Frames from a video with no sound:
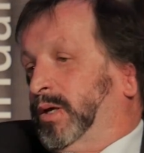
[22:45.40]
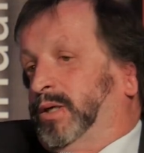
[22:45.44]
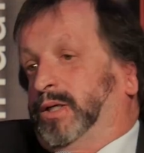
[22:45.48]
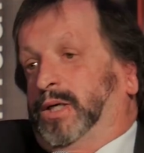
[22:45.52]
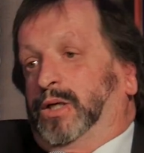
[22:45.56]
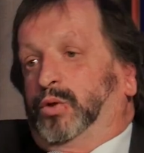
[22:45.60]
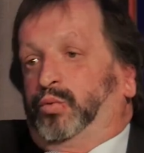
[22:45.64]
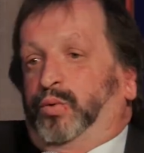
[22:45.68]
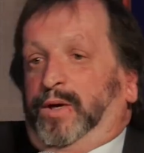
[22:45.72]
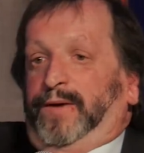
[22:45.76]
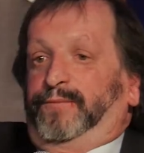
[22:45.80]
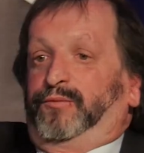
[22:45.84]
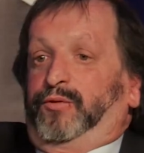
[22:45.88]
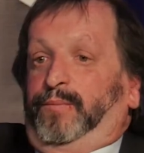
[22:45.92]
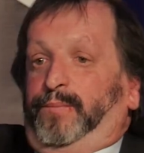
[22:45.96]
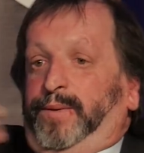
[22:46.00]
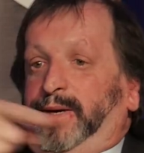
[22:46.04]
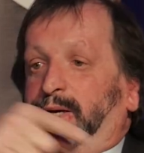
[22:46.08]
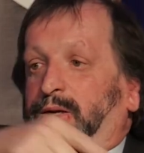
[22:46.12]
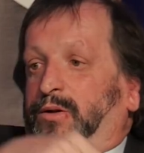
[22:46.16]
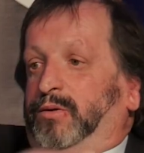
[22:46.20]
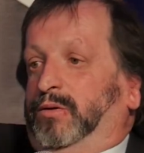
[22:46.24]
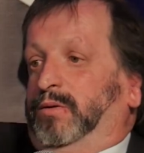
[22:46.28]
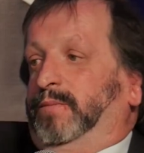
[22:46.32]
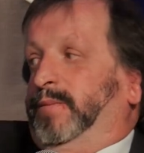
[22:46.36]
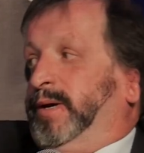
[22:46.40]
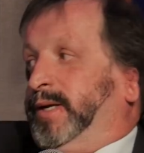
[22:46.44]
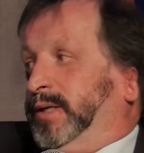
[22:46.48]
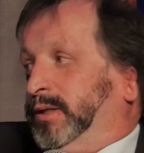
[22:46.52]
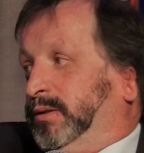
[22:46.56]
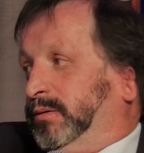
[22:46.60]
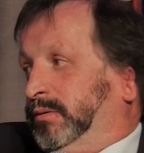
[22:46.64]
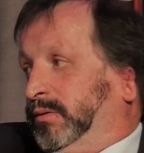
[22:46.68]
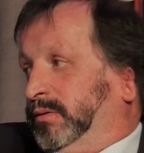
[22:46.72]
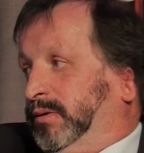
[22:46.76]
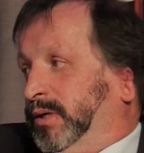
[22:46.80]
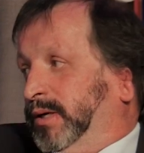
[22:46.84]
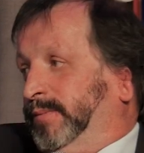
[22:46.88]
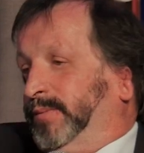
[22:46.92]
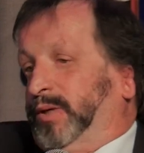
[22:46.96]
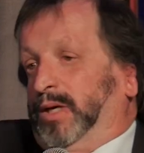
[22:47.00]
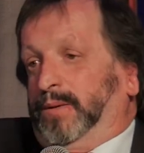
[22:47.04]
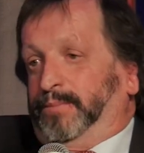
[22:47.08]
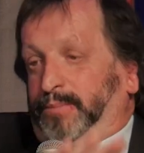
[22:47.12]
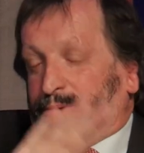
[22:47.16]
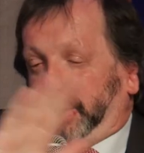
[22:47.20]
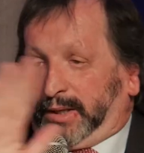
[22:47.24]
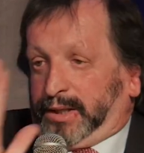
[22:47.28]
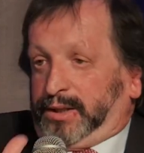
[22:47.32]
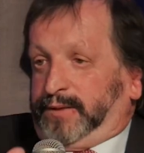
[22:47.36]
Yes, we have to pay a lot of money to come here,
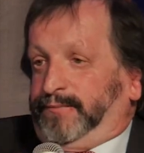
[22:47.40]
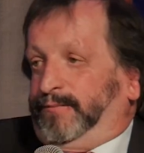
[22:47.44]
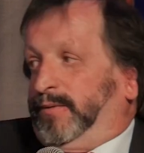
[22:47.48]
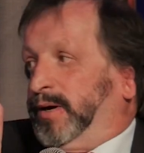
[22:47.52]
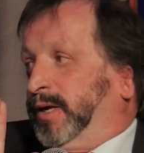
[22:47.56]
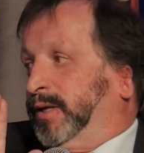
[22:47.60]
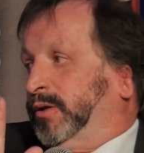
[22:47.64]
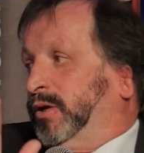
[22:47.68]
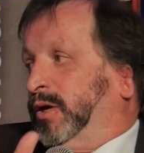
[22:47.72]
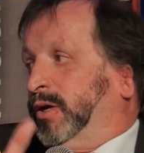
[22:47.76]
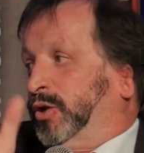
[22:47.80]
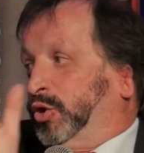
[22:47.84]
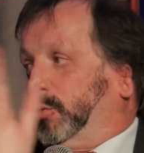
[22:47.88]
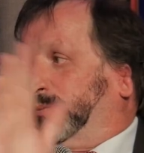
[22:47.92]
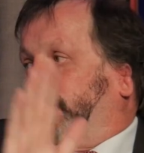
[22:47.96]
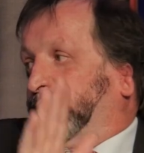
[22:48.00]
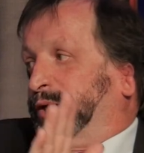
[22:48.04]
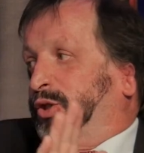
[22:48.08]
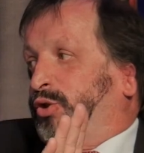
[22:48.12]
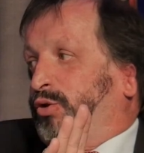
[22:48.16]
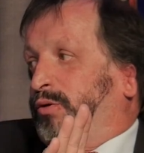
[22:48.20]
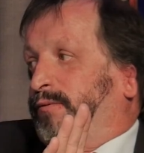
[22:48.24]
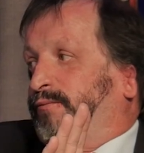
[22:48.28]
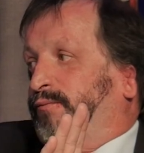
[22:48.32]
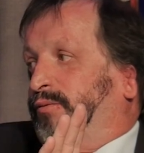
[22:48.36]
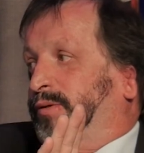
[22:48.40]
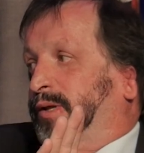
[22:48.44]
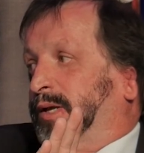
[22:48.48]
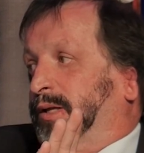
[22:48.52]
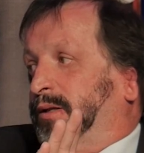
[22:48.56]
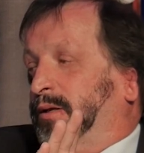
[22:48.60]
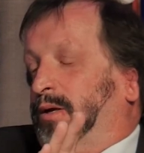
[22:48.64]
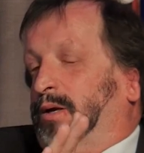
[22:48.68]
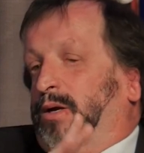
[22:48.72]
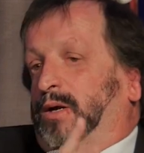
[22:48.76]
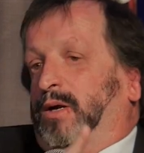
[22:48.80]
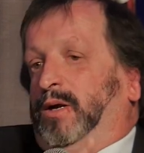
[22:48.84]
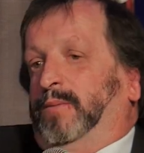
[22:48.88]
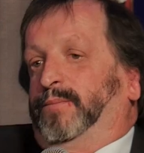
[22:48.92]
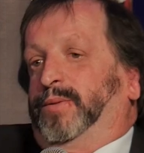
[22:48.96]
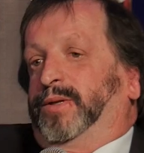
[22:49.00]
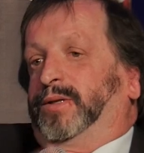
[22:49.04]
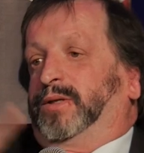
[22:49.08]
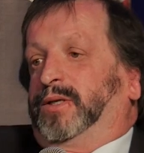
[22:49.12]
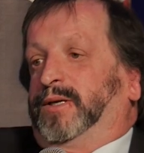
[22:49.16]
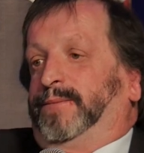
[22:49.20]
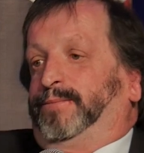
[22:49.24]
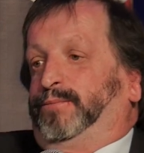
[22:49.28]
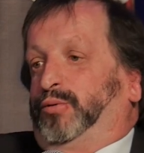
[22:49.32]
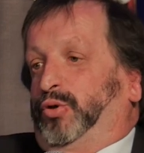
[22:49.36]
but that's fine. We budget for that.
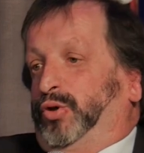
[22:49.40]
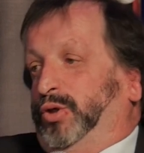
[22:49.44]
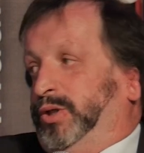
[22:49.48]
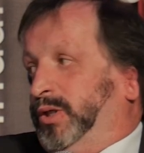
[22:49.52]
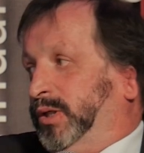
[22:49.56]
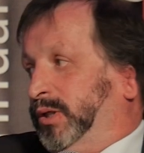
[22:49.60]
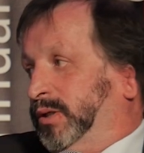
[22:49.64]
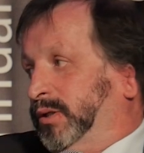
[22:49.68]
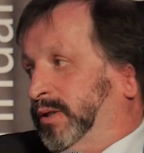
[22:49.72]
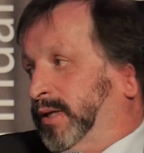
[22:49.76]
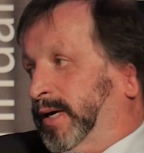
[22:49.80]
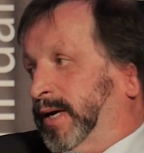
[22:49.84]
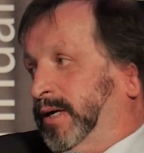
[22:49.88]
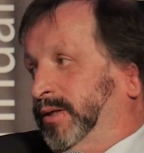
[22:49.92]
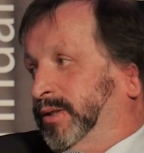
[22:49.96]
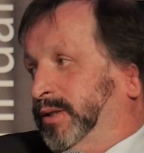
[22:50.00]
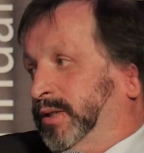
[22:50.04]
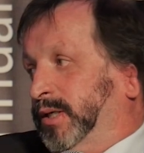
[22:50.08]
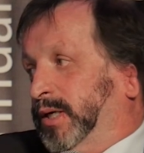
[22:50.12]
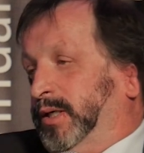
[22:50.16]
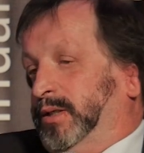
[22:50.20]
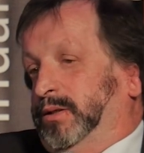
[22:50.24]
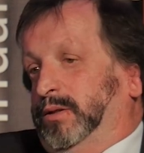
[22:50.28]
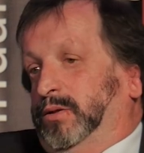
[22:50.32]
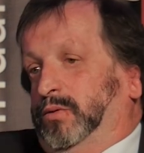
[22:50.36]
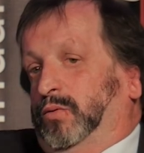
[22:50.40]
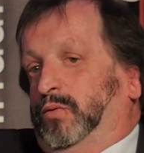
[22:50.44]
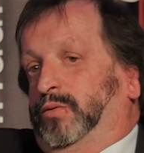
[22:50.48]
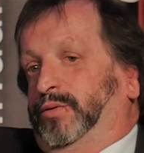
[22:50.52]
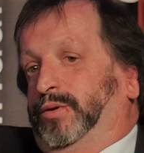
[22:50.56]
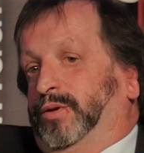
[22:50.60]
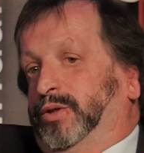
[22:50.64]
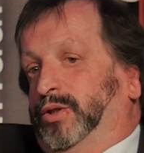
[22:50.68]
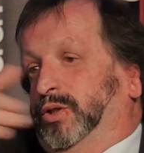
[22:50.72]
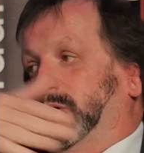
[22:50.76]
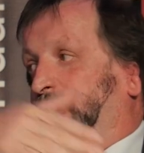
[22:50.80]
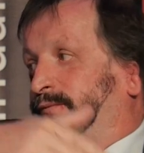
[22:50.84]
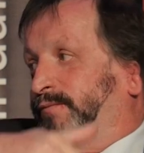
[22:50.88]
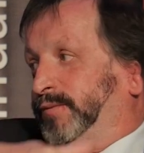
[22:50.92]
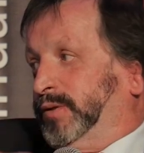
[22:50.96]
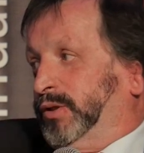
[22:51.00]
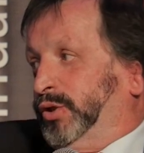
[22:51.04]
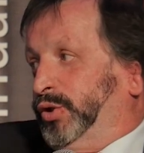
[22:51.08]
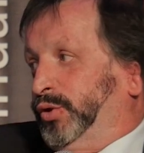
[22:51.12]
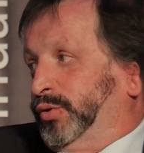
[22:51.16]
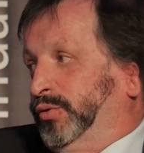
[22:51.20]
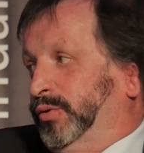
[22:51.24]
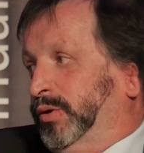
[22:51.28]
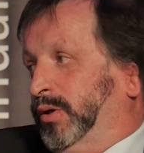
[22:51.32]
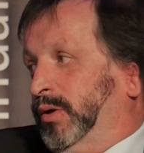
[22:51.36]
But the abuse is outside. It's all the soft
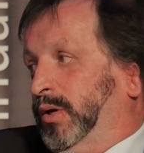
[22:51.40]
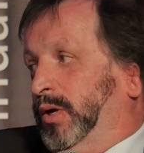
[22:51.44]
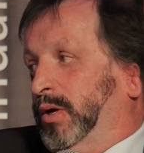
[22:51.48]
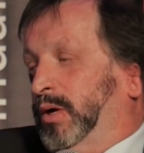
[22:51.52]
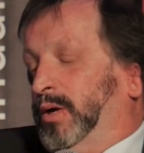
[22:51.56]
issues.